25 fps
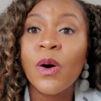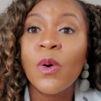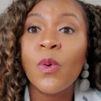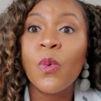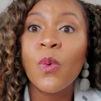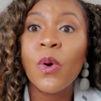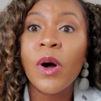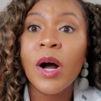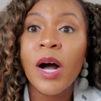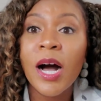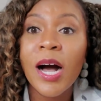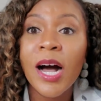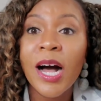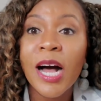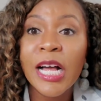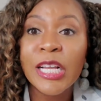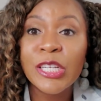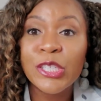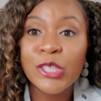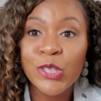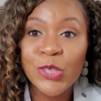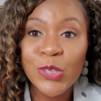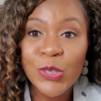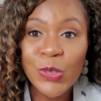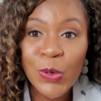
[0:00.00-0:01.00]

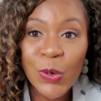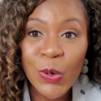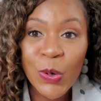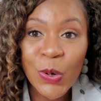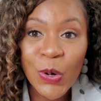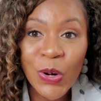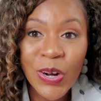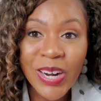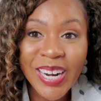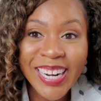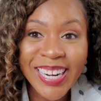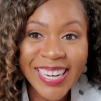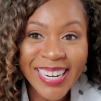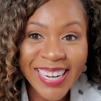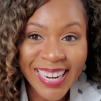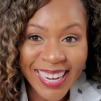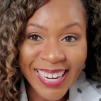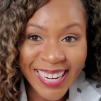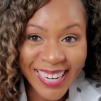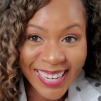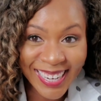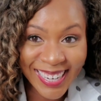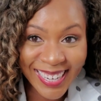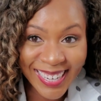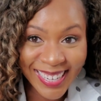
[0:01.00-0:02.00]
wash your
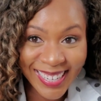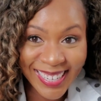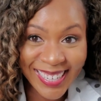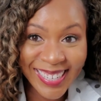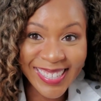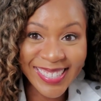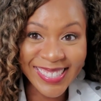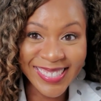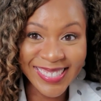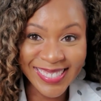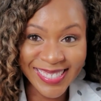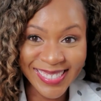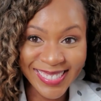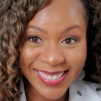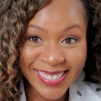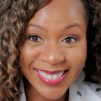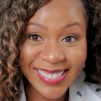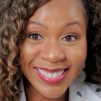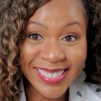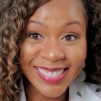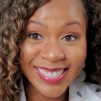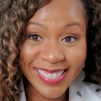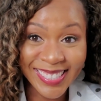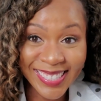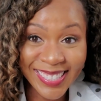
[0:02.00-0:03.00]
hands.
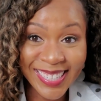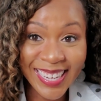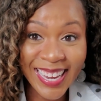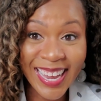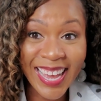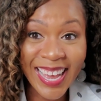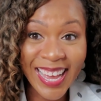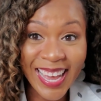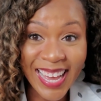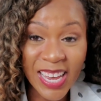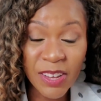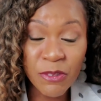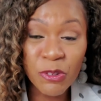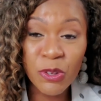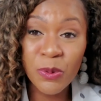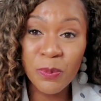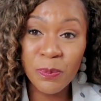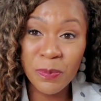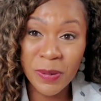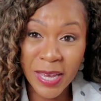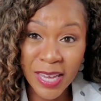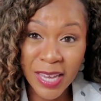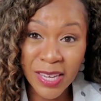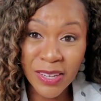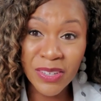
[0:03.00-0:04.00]
Yeah, you
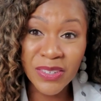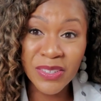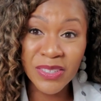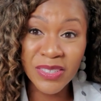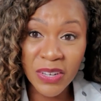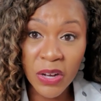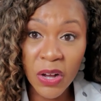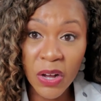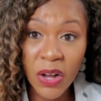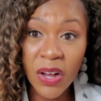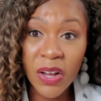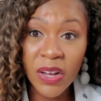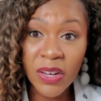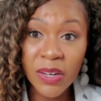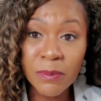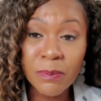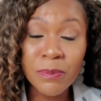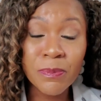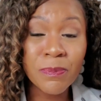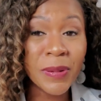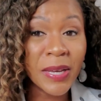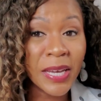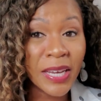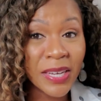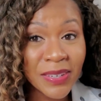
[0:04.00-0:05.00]
pet your dog,
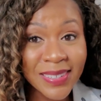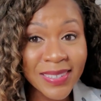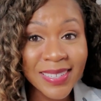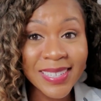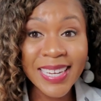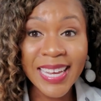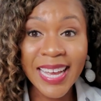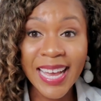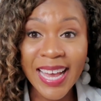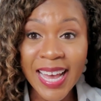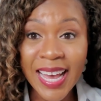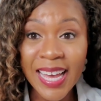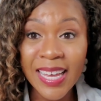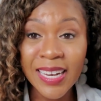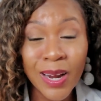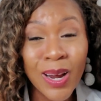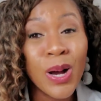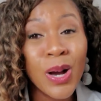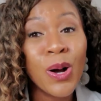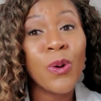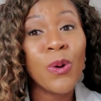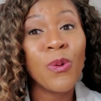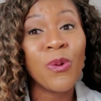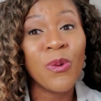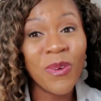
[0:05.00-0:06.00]
pet your cat,
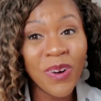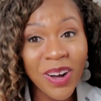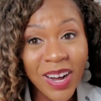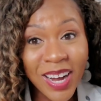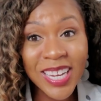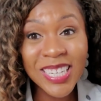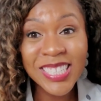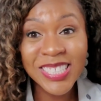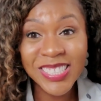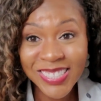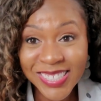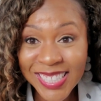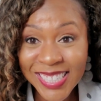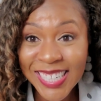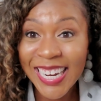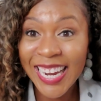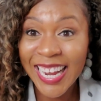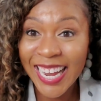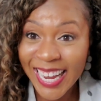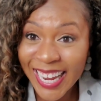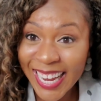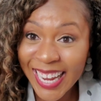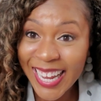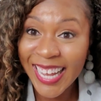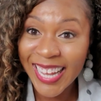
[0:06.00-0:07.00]
wash your
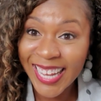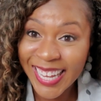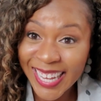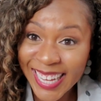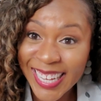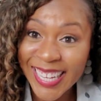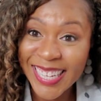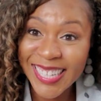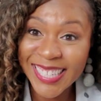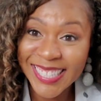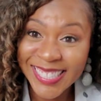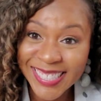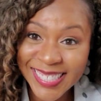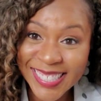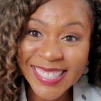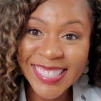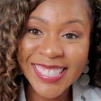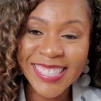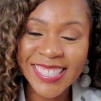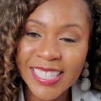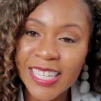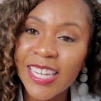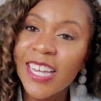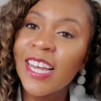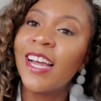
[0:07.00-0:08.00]
hands.
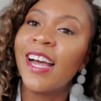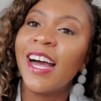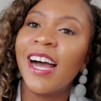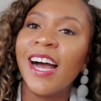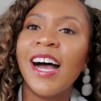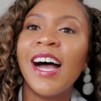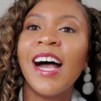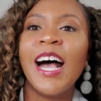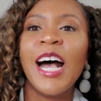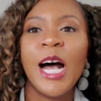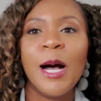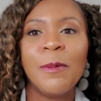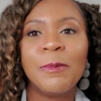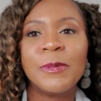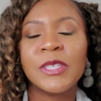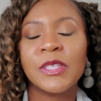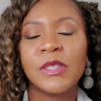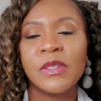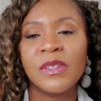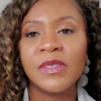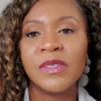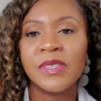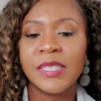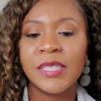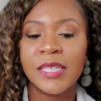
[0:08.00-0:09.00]

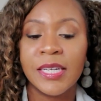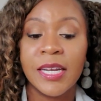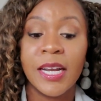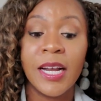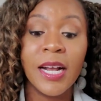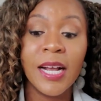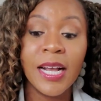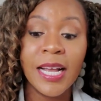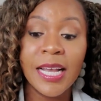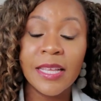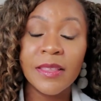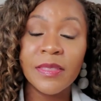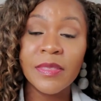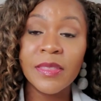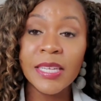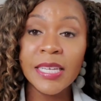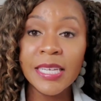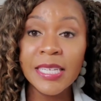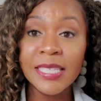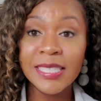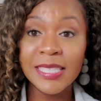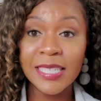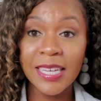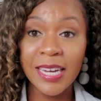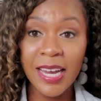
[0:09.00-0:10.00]
Absolutely. And
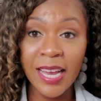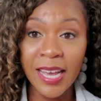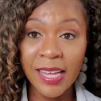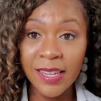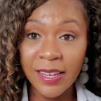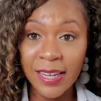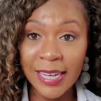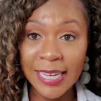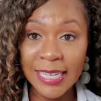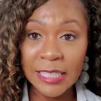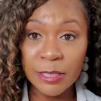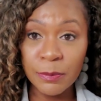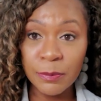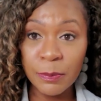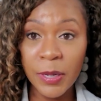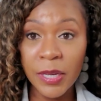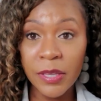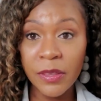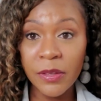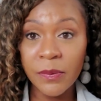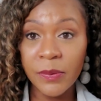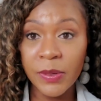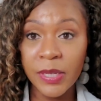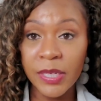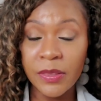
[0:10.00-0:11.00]
these guidelines, by
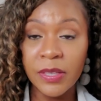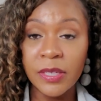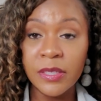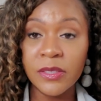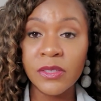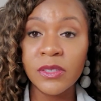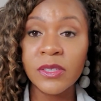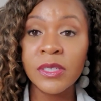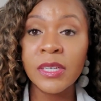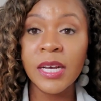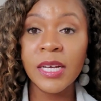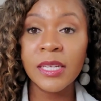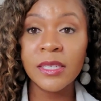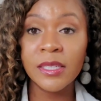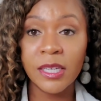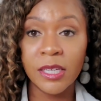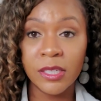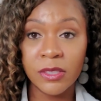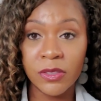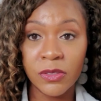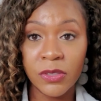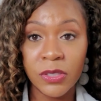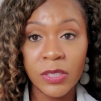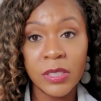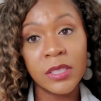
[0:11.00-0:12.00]
the way, these are not
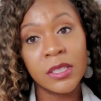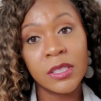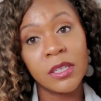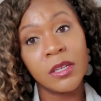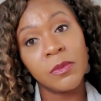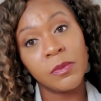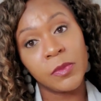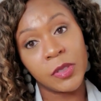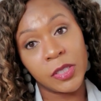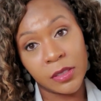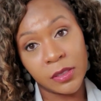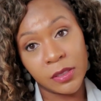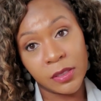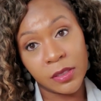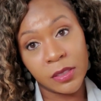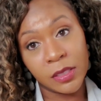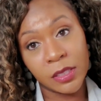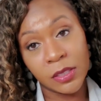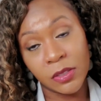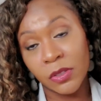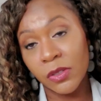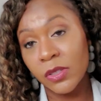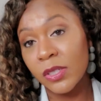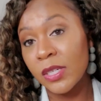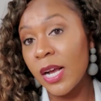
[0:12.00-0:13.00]
Dr. Giselle Martin's.
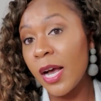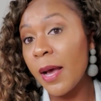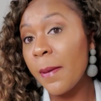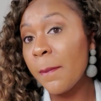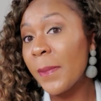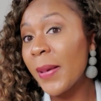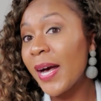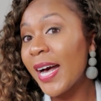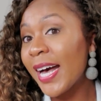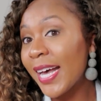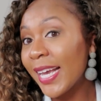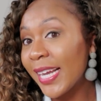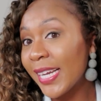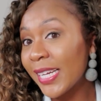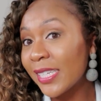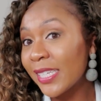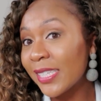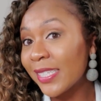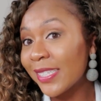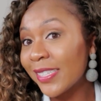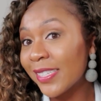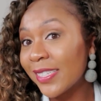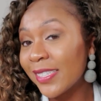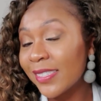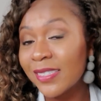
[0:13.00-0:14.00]
These are not mine.
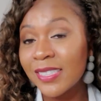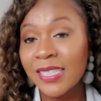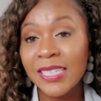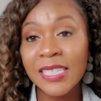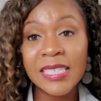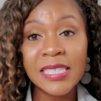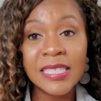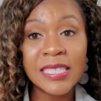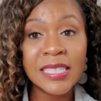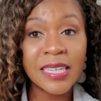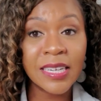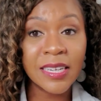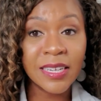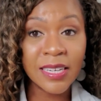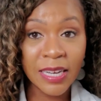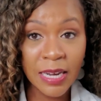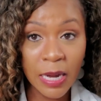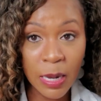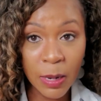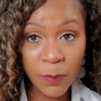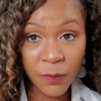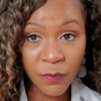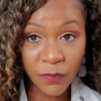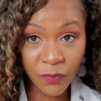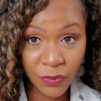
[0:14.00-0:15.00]
These
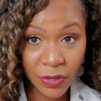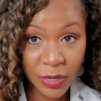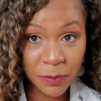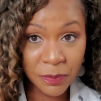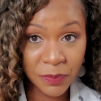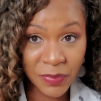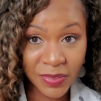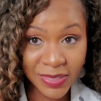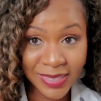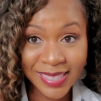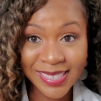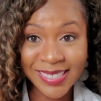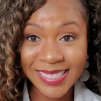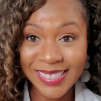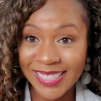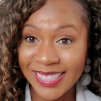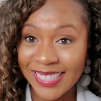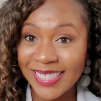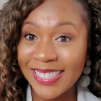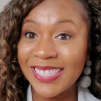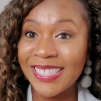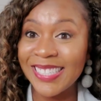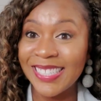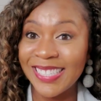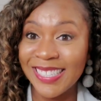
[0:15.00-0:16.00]
come from the
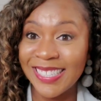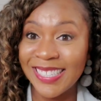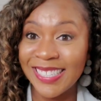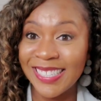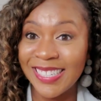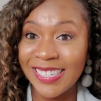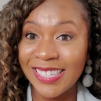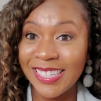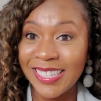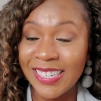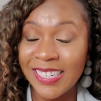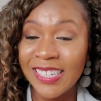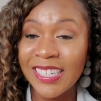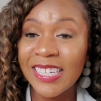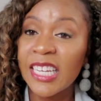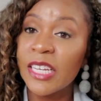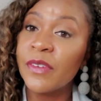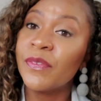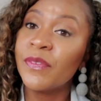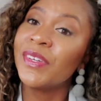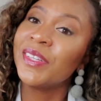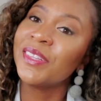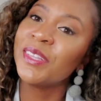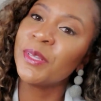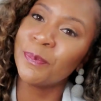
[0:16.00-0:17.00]
CDC.
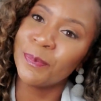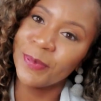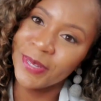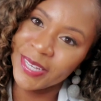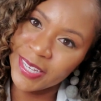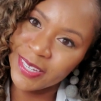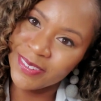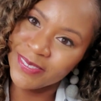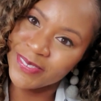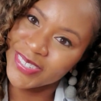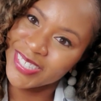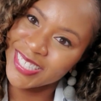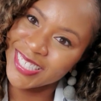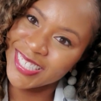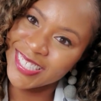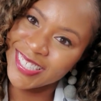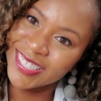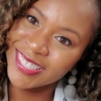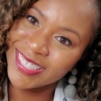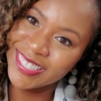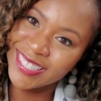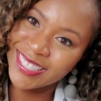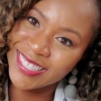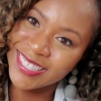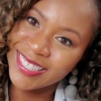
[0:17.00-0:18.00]
Even the pet one.
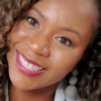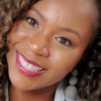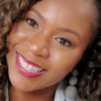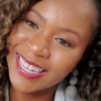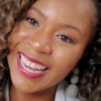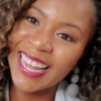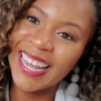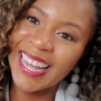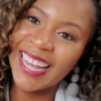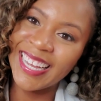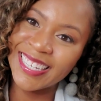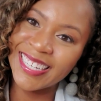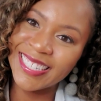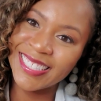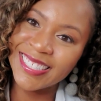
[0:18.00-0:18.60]
Yeah,